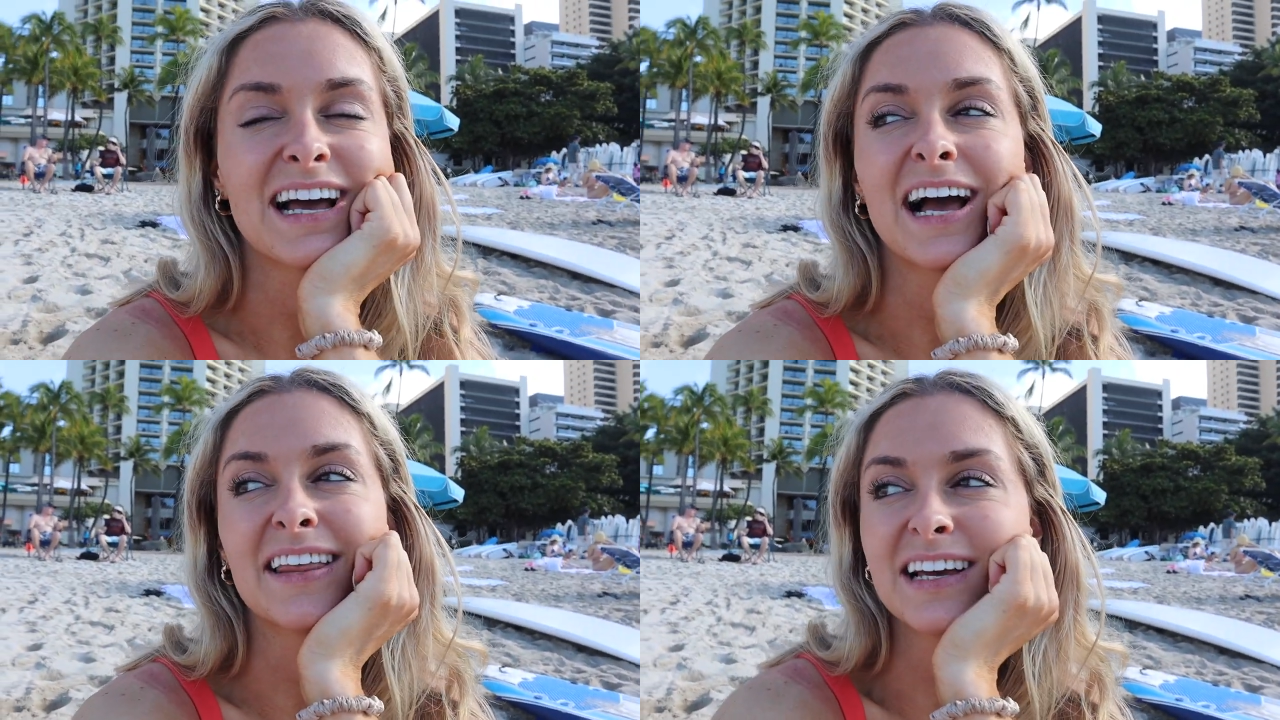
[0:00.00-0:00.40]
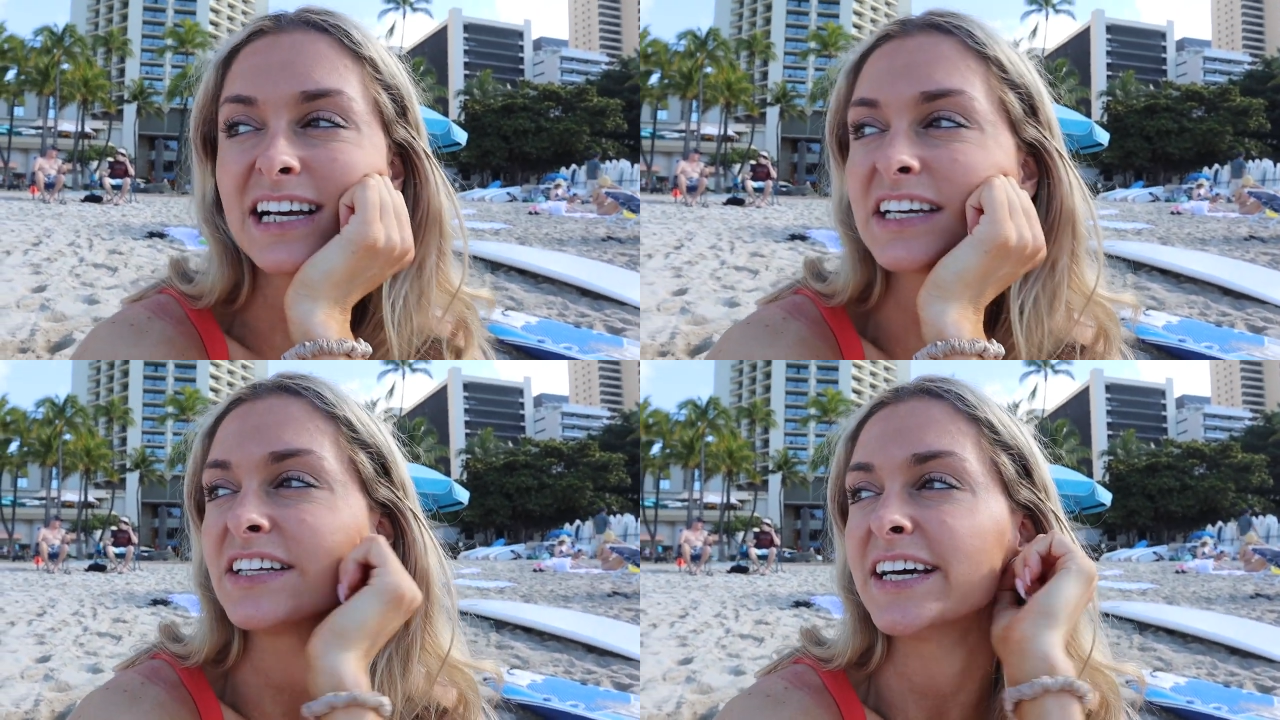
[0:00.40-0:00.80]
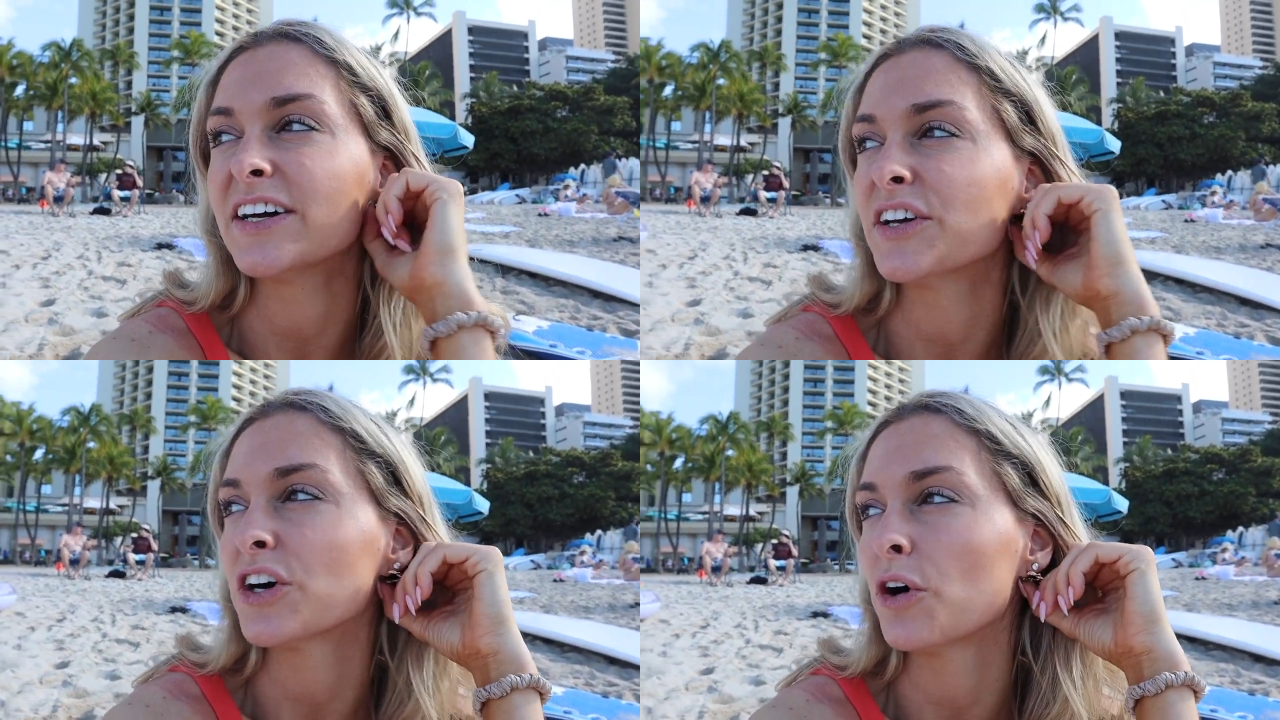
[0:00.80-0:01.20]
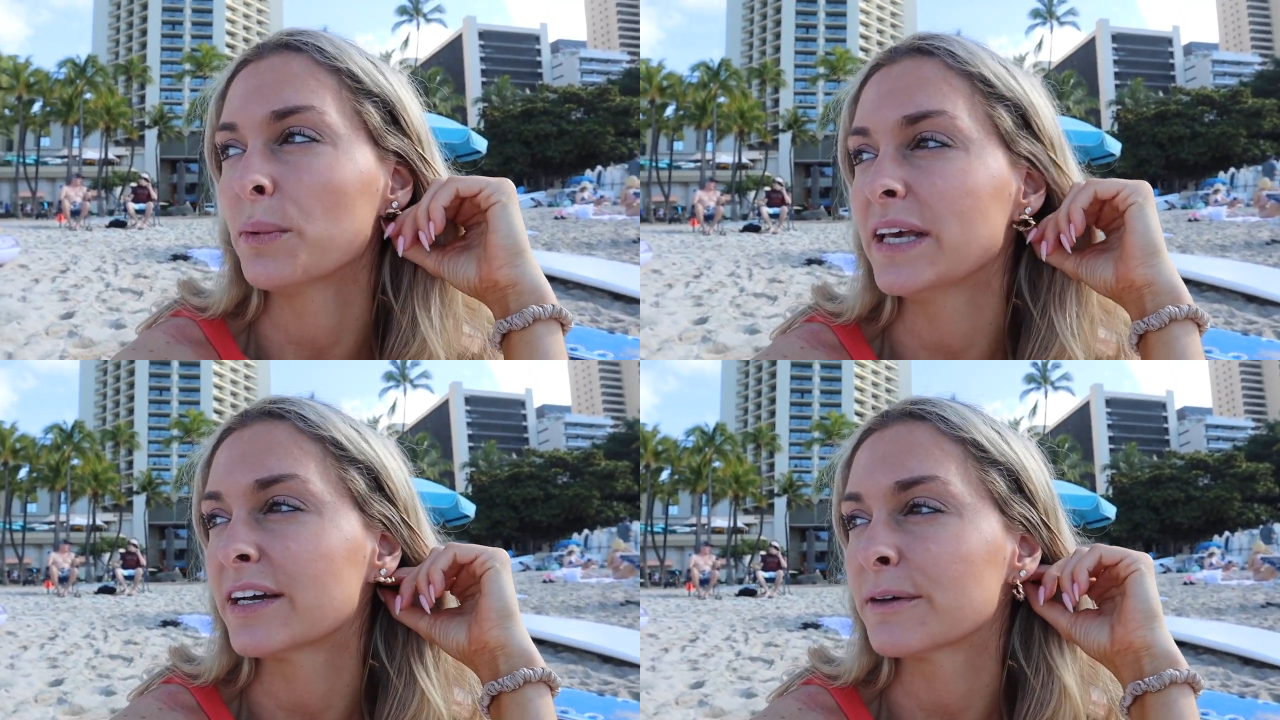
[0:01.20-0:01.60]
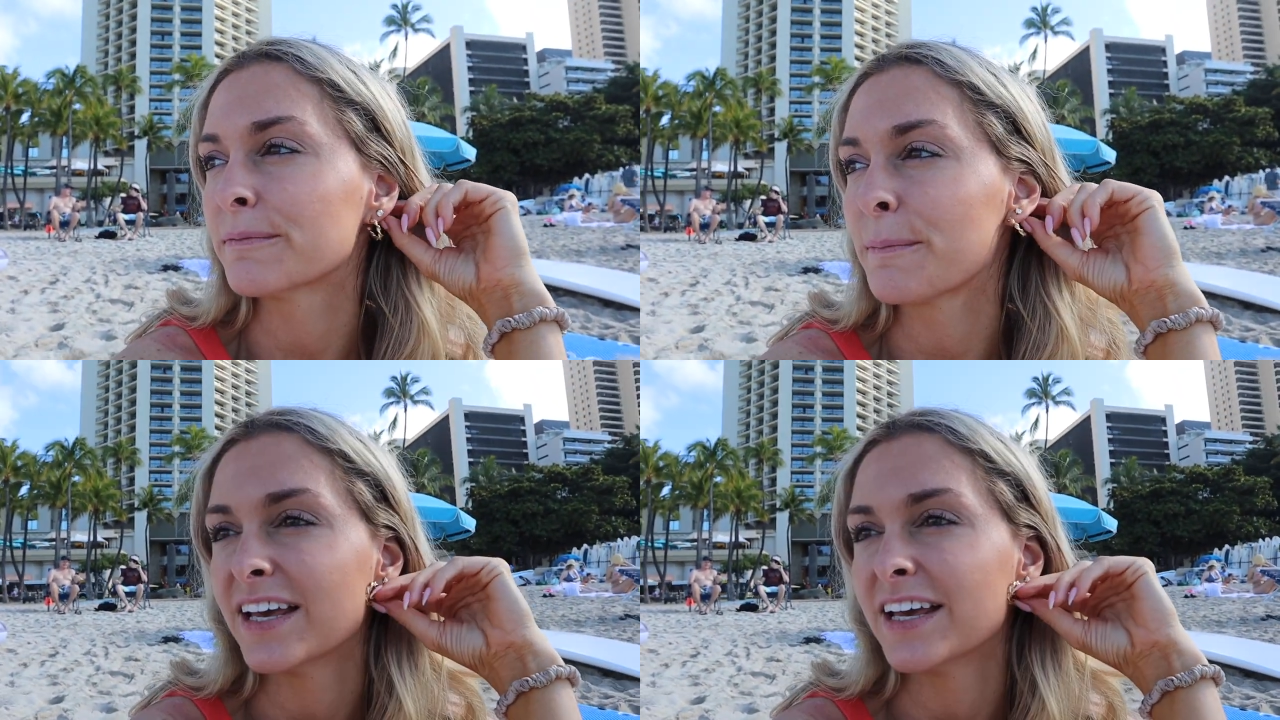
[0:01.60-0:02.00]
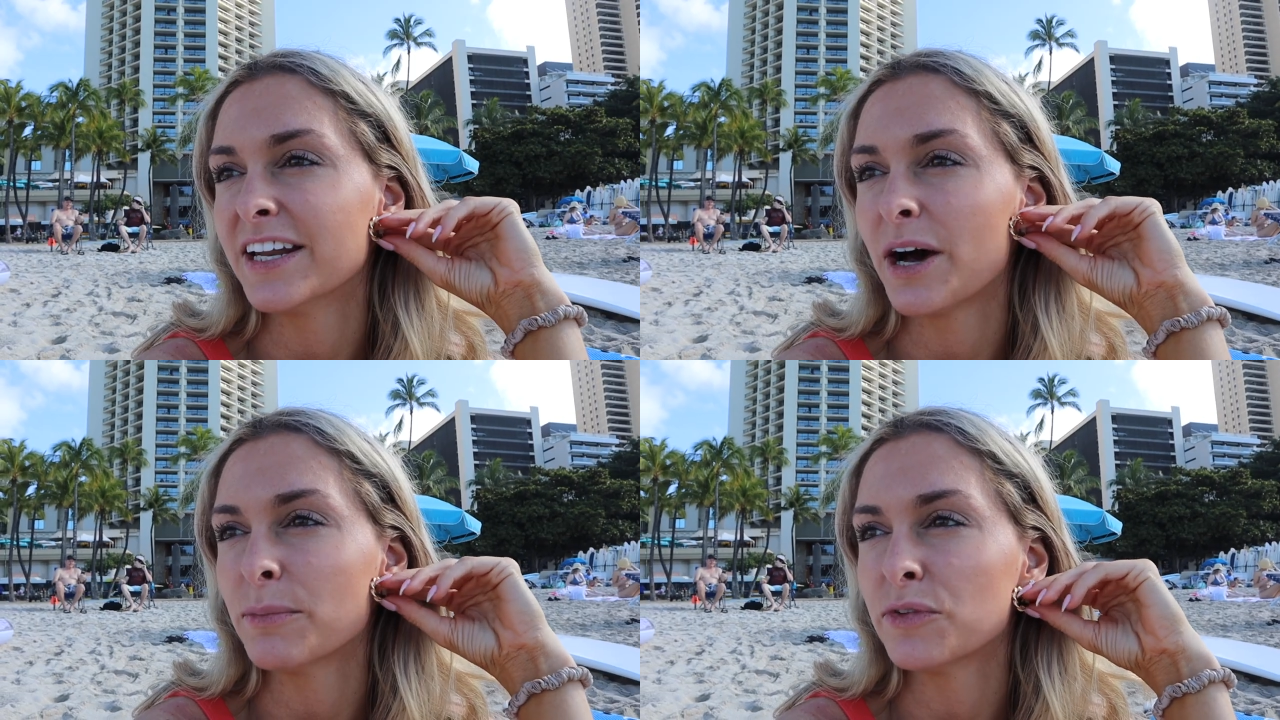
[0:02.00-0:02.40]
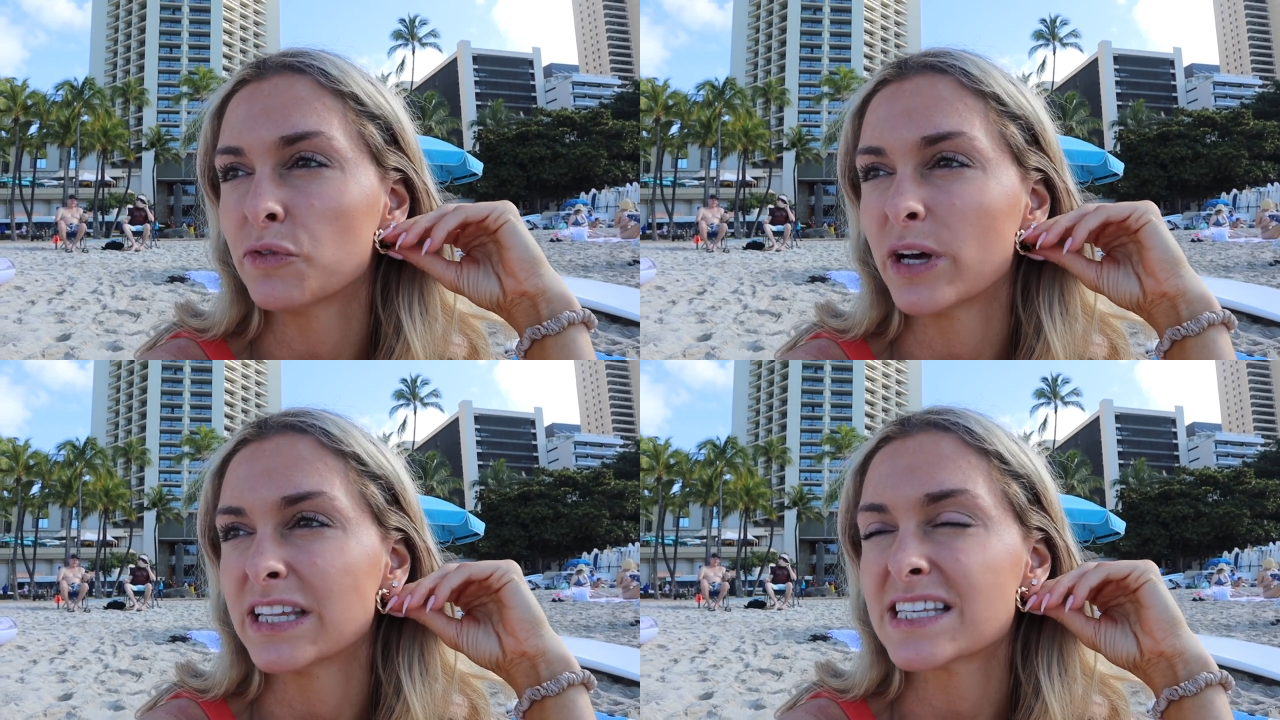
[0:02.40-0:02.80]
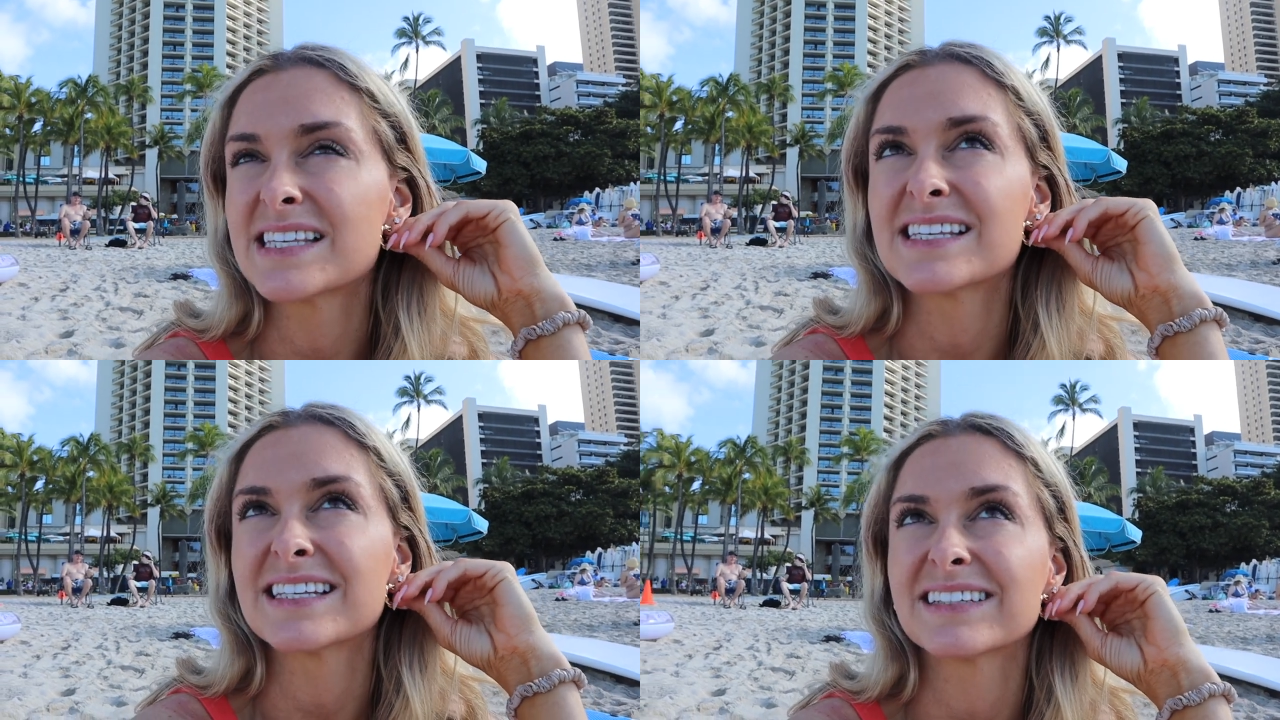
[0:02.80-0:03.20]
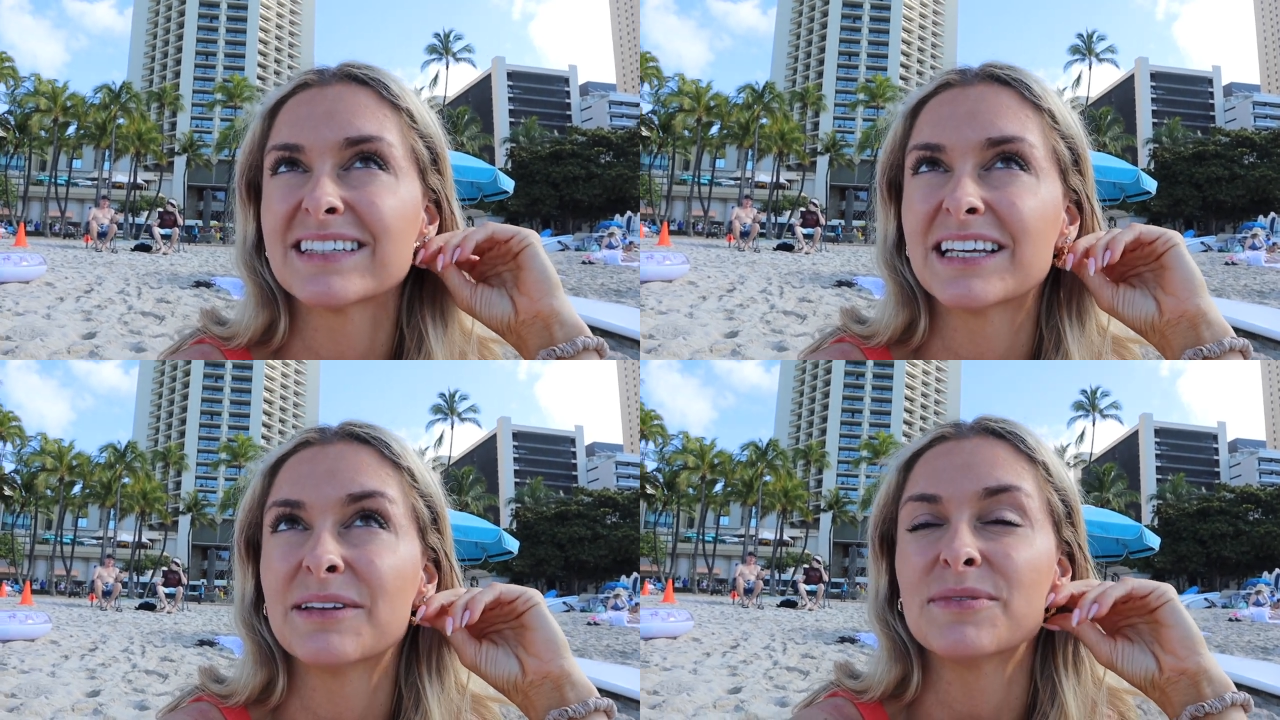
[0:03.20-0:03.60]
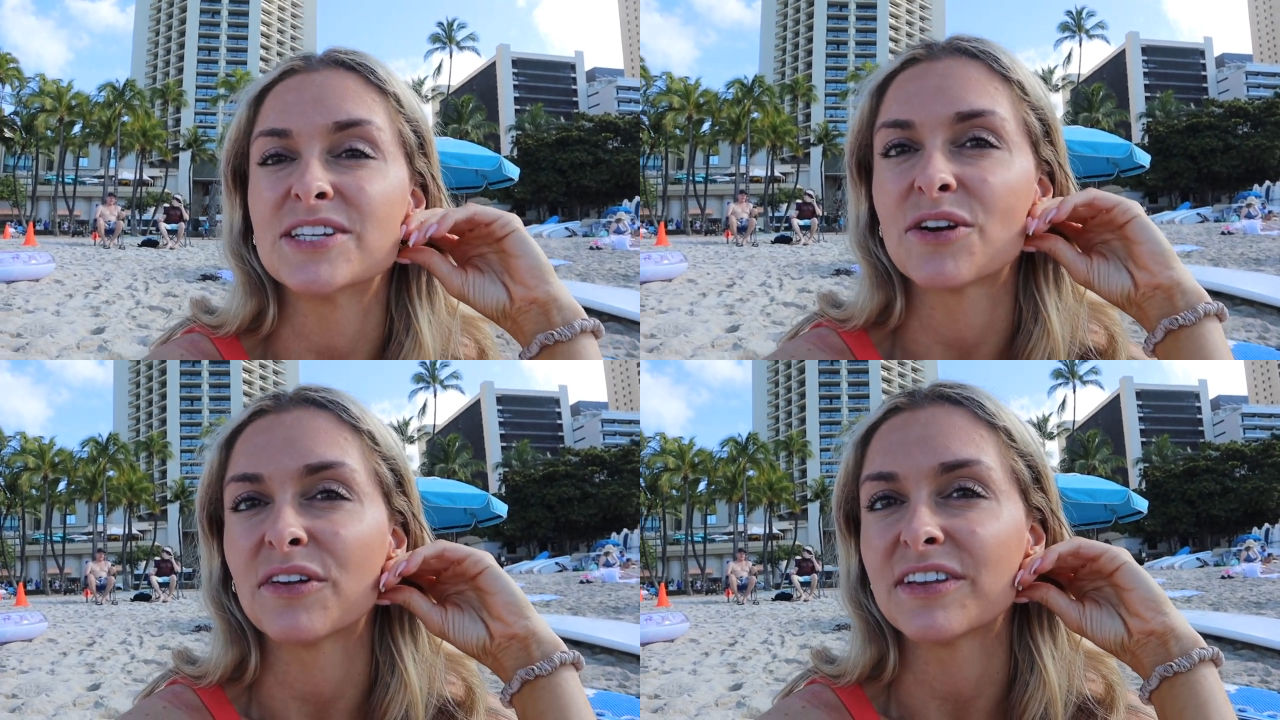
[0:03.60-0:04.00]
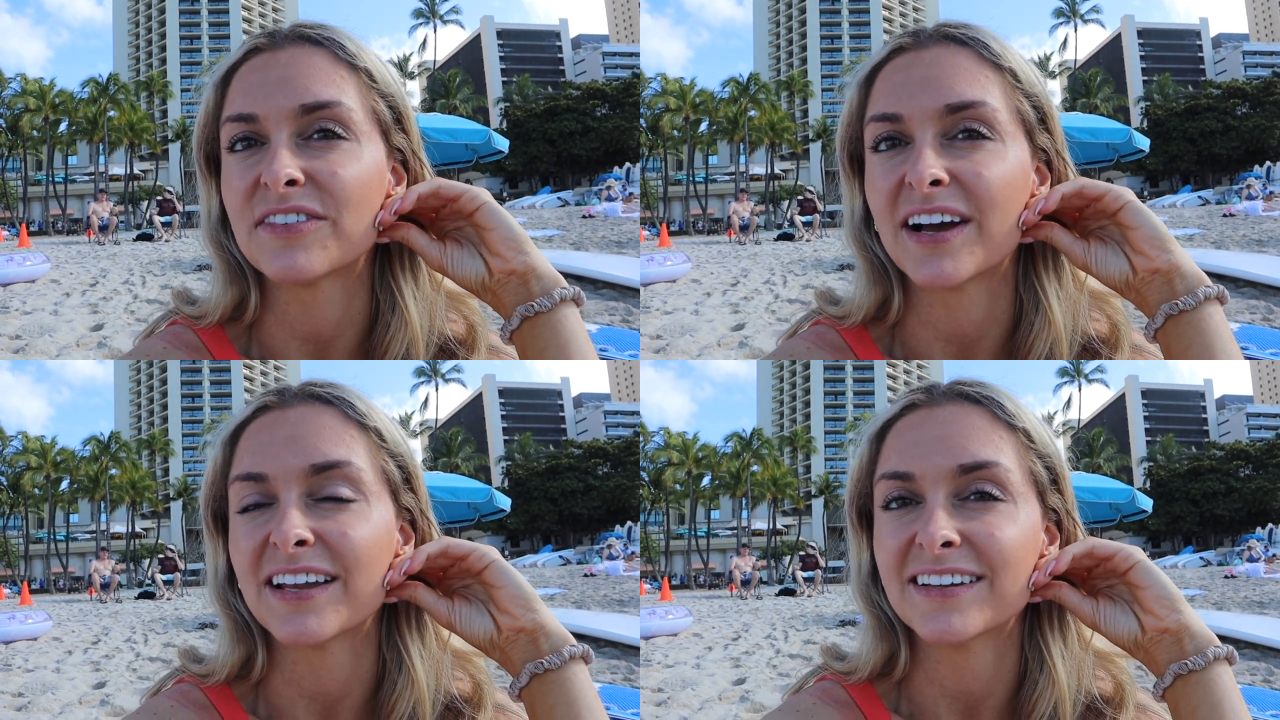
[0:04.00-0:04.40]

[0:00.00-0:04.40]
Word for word: I think I could lay out here all week and not move once and be totally fine.